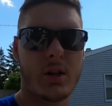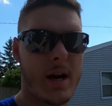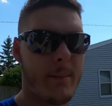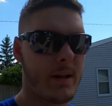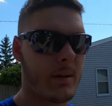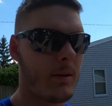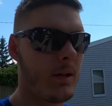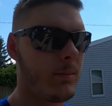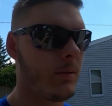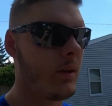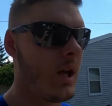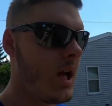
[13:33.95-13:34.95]
the crap out of
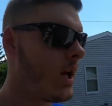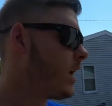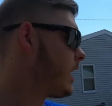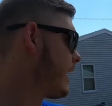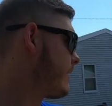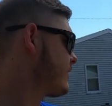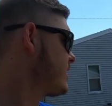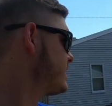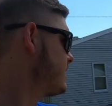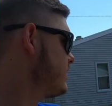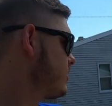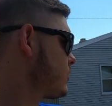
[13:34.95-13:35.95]
people. I've
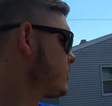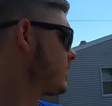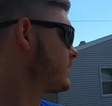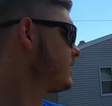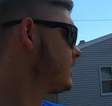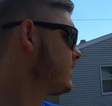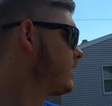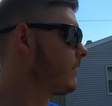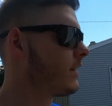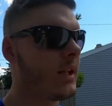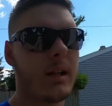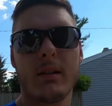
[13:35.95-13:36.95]
raced diesel trucks in it and
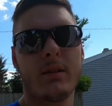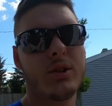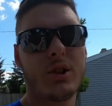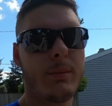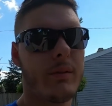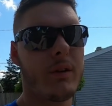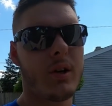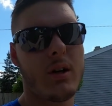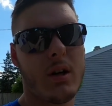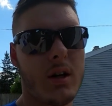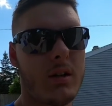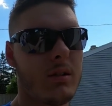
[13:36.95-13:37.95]
everything. Super fun
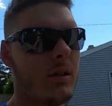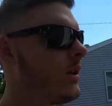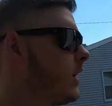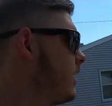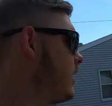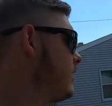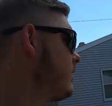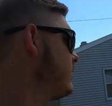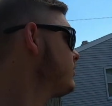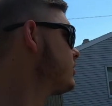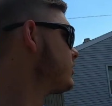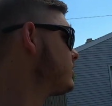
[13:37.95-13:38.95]
car,
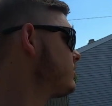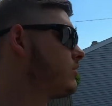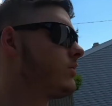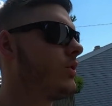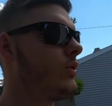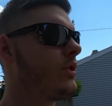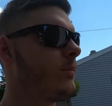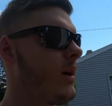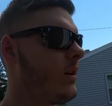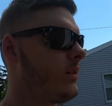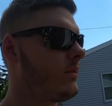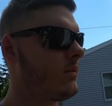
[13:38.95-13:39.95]
just too
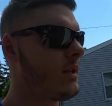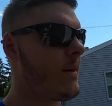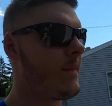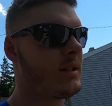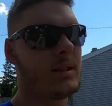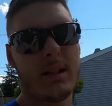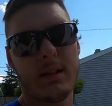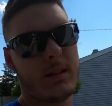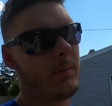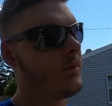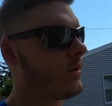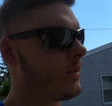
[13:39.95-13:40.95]
small and not my style
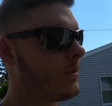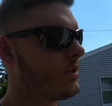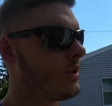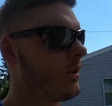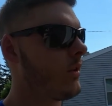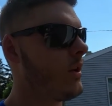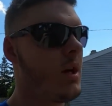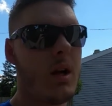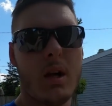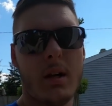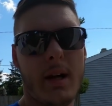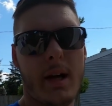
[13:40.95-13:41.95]
anymore. So
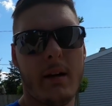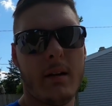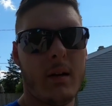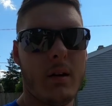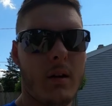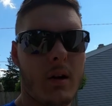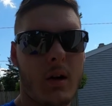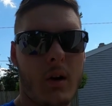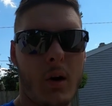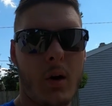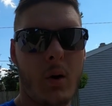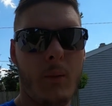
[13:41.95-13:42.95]
yeah,
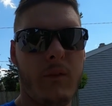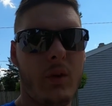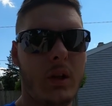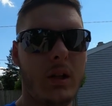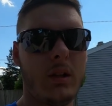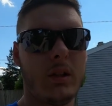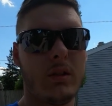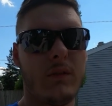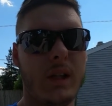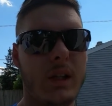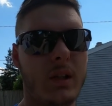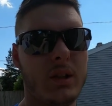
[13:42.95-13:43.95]
hopefully this
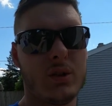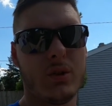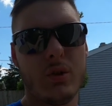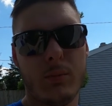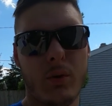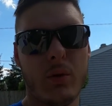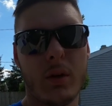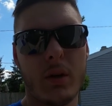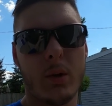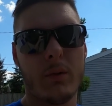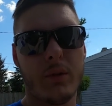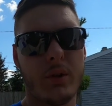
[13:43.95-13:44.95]
video isn't too
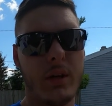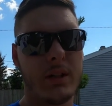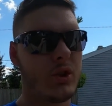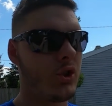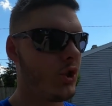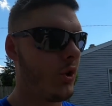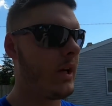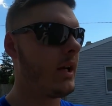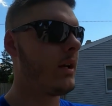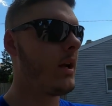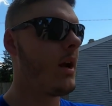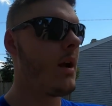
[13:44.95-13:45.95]
boring. Hopefully you guys enjoy
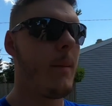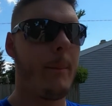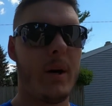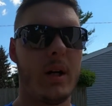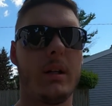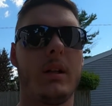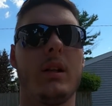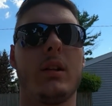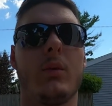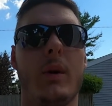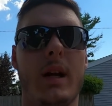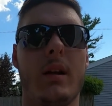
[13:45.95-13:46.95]
it. But
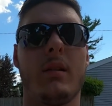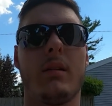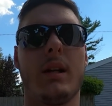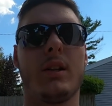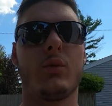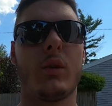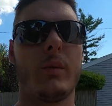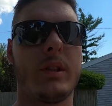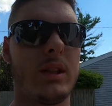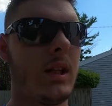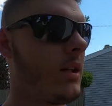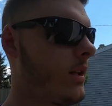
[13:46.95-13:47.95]
either way, that is where we
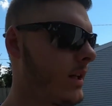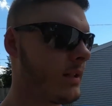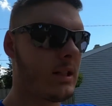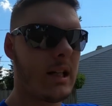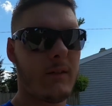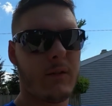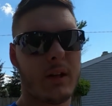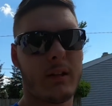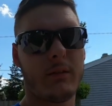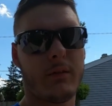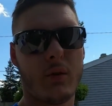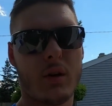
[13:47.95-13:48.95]
sit. Like I said, for
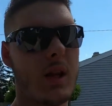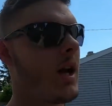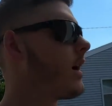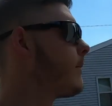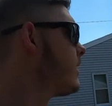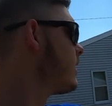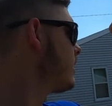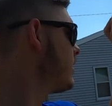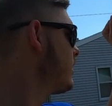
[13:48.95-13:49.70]
like the 4th time,